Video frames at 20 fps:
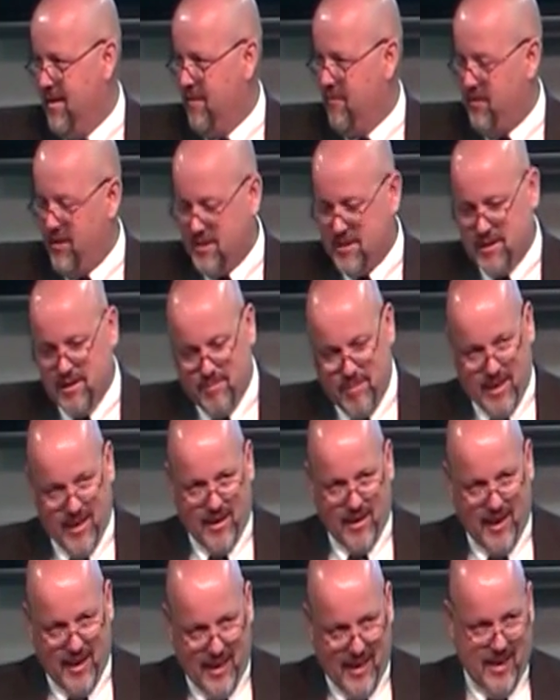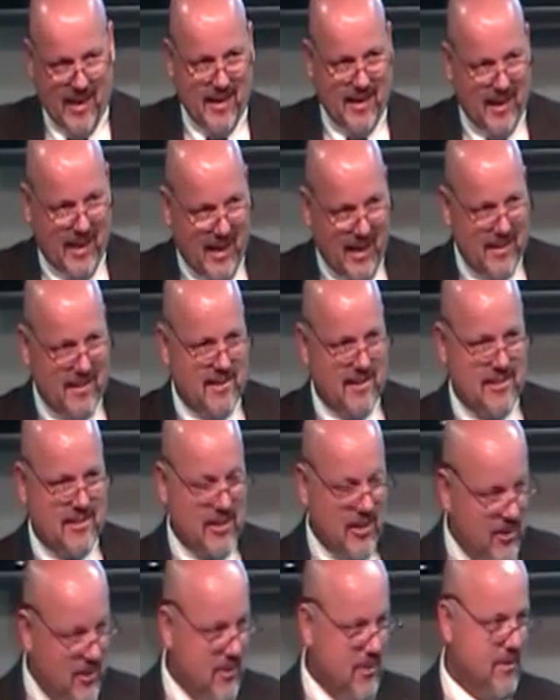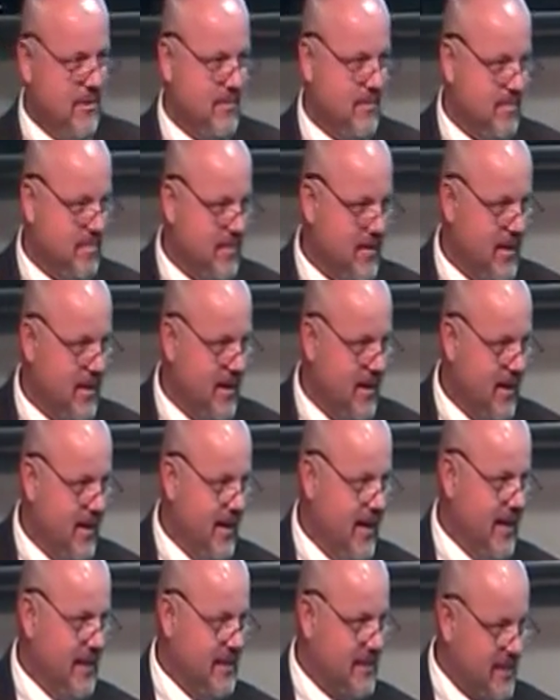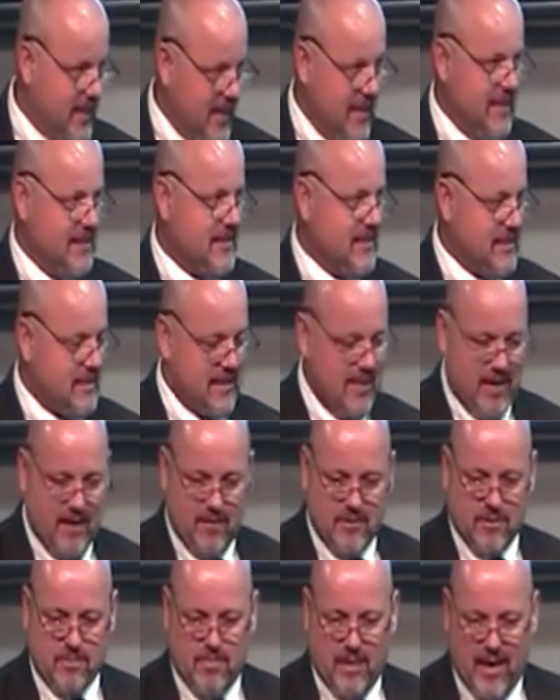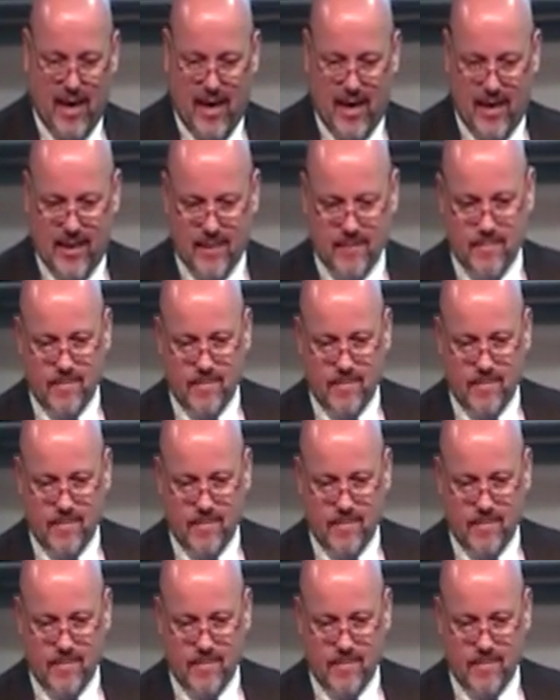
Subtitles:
fishing to be laid in the tomb. And Jesus comes by